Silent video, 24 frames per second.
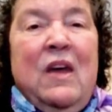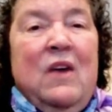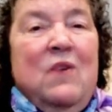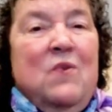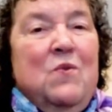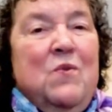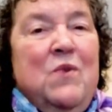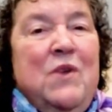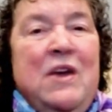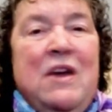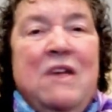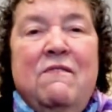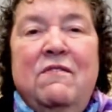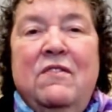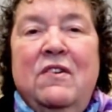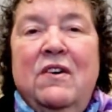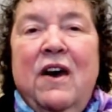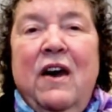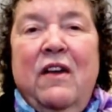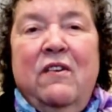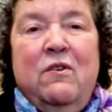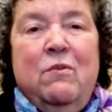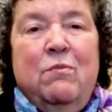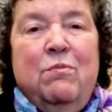We have
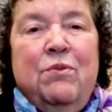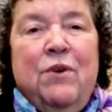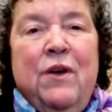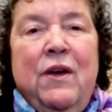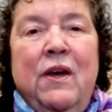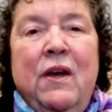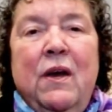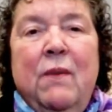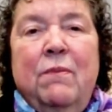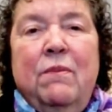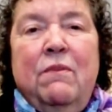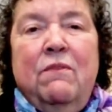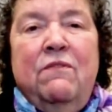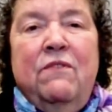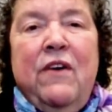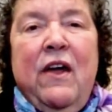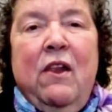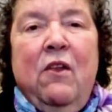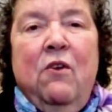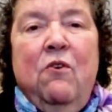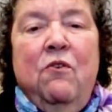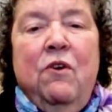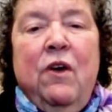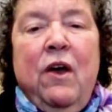got to break up the
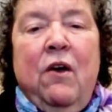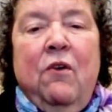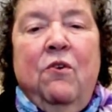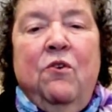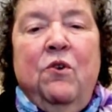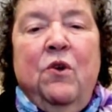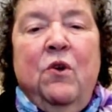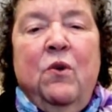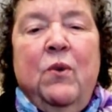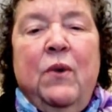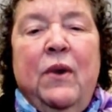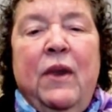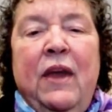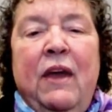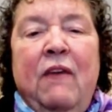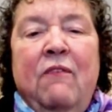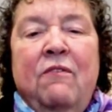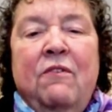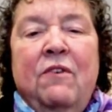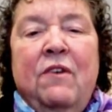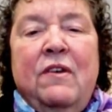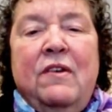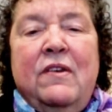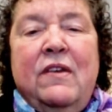fallow ground doing
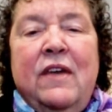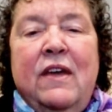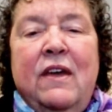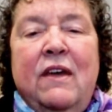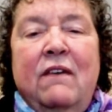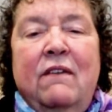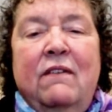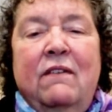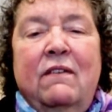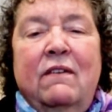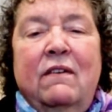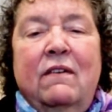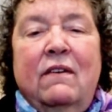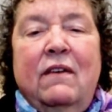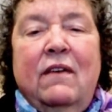whatever it takes